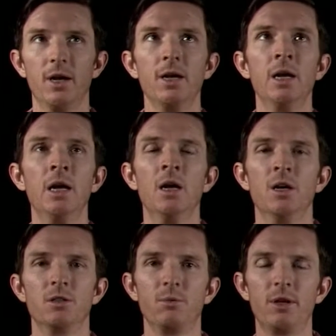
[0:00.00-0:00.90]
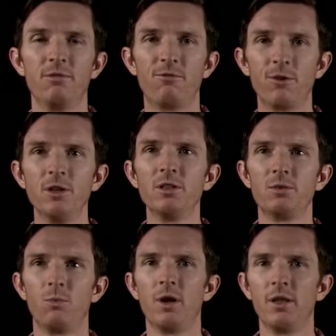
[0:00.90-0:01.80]
Okay. So we can
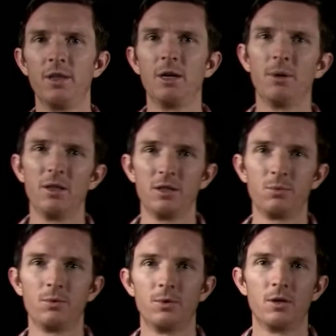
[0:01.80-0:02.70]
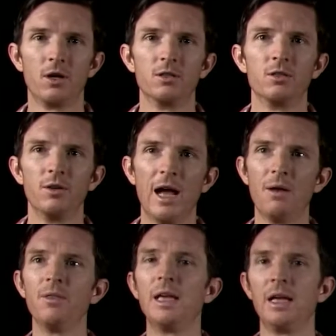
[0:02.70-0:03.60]
first want to think about this with regards to
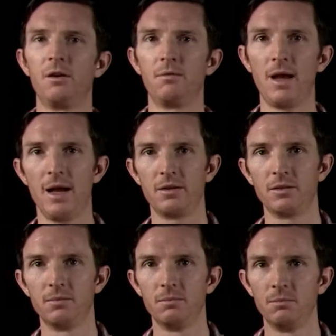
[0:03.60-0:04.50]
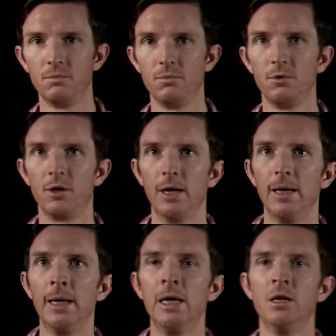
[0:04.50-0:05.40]
how do they interact.
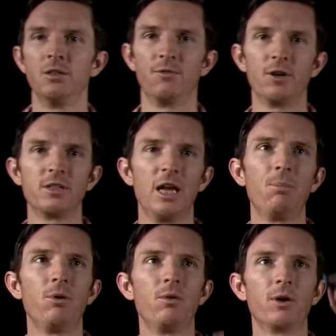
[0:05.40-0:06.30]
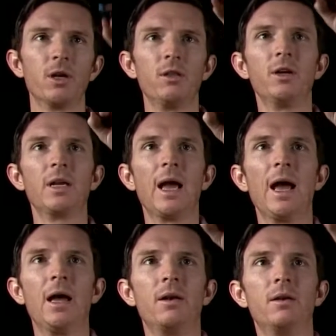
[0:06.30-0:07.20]
Okay. So for example, we're going to look
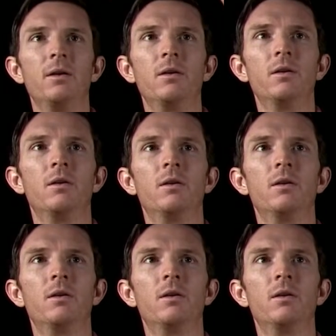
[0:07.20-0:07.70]
at